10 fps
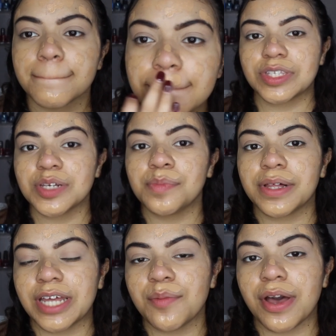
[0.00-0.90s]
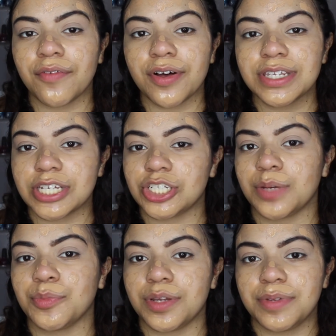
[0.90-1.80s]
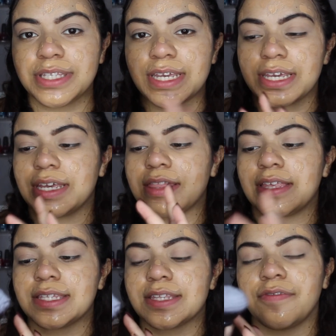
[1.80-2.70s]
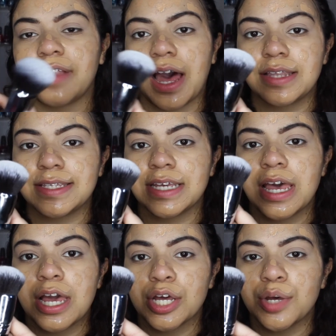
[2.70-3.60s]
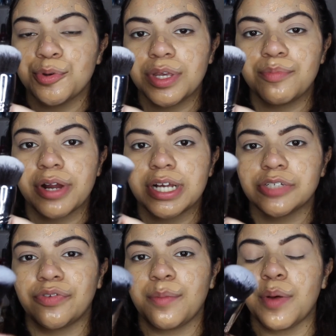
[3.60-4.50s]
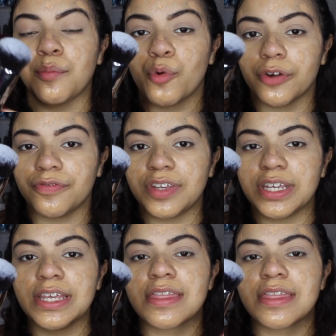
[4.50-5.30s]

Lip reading: To blend out my foundation, I'm going to be taking this flat kabuki brush from Morphe.